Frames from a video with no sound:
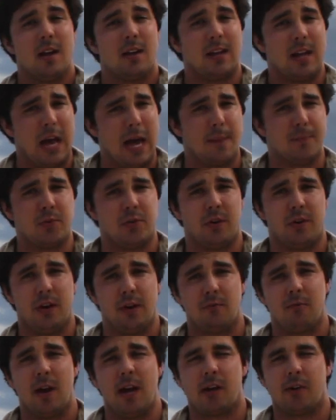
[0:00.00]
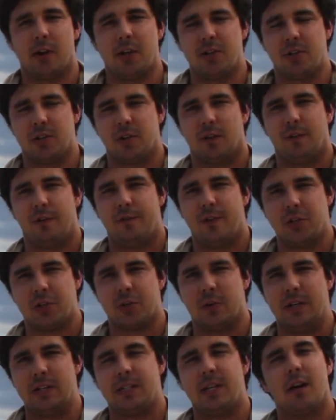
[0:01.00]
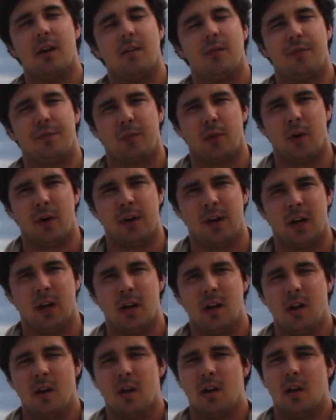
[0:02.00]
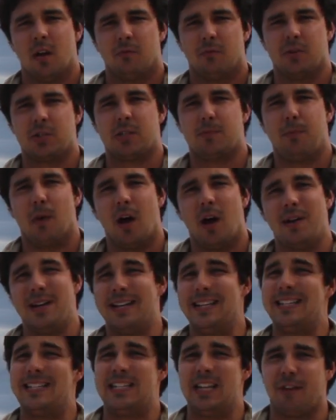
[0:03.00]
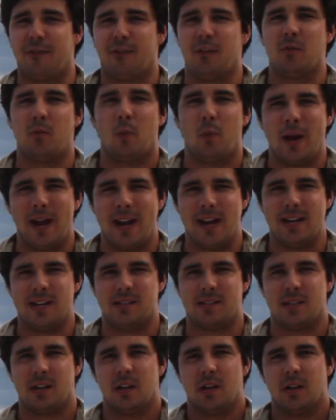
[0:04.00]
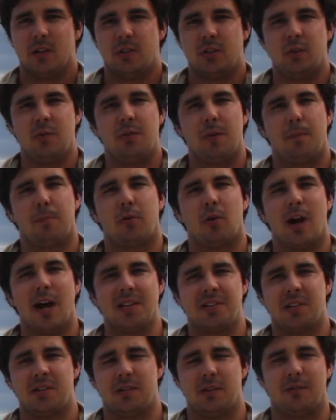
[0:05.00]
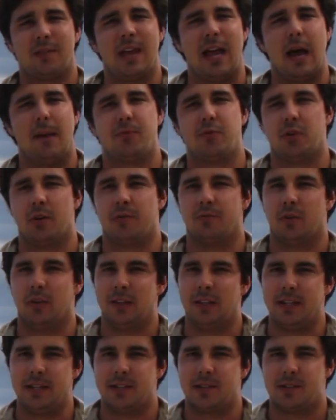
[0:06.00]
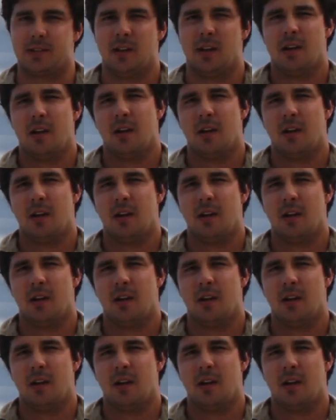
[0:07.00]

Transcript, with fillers: captured in recreational fisheries here in Florida respond in different ways to the process of capture and release.